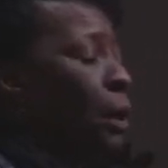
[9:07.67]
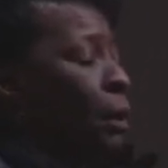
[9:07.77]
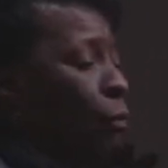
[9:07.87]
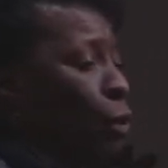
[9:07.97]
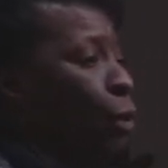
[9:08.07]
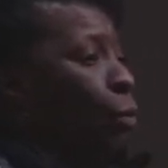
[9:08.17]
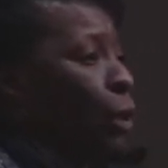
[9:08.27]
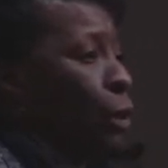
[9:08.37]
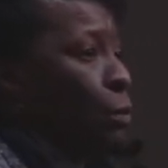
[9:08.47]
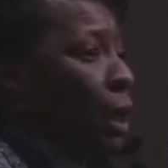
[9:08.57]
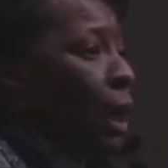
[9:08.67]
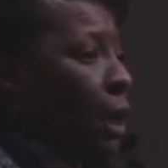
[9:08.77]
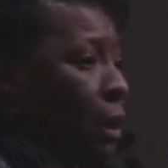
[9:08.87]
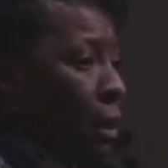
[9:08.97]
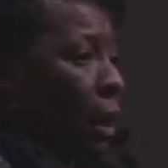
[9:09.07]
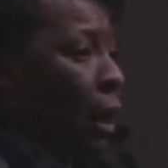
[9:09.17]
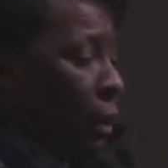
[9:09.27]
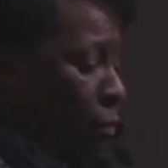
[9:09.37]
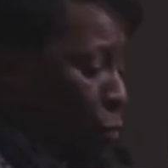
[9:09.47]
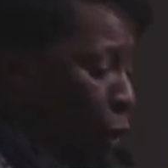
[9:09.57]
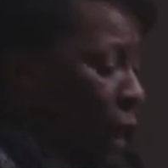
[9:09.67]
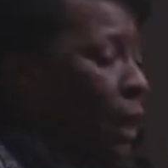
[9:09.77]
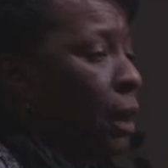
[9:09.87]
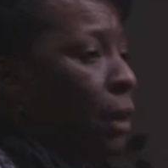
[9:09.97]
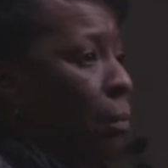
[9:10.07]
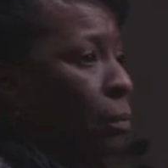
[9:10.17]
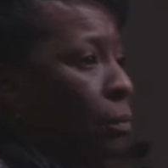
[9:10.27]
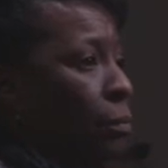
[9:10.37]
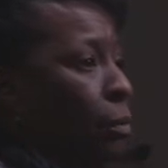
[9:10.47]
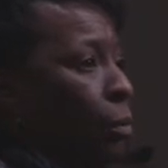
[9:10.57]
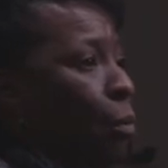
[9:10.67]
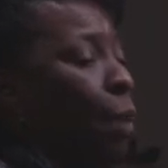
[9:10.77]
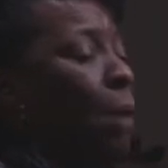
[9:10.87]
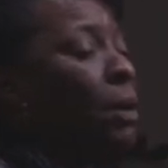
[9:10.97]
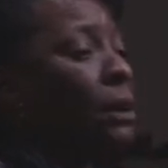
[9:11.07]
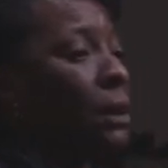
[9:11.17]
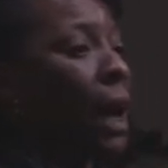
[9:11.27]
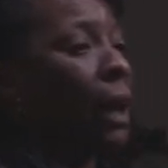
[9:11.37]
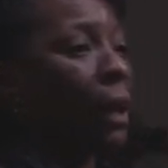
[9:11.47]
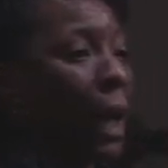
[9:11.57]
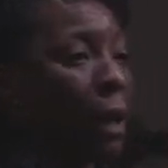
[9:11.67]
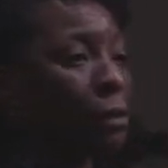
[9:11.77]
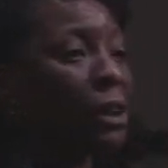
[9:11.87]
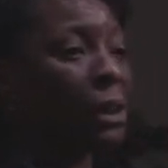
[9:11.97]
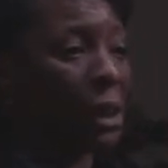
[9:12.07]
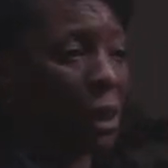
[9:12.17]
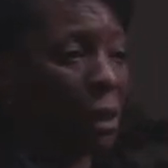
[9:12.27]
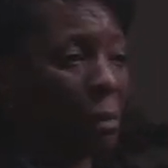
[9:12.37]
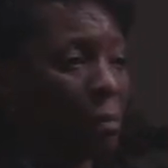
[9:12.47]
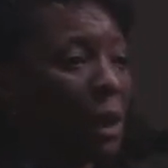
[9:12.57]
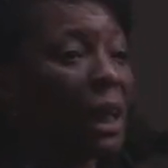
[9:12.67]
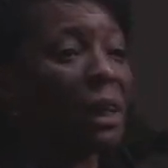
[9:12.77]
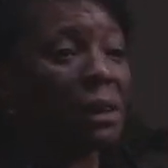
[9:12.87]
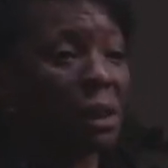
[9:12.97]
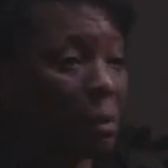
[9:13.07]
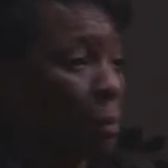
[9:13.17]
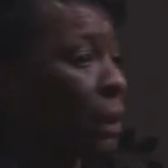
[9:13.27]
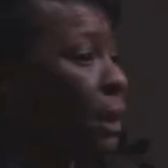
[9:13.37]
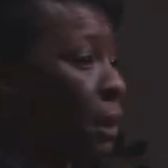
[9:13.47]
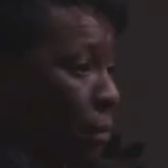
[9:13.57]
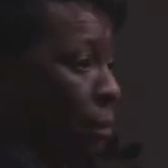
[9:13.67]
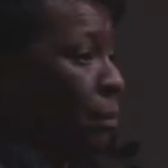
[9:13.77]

in the viewing window at 1 a.m., why wasn't I allowed to see him at 10 p.m.?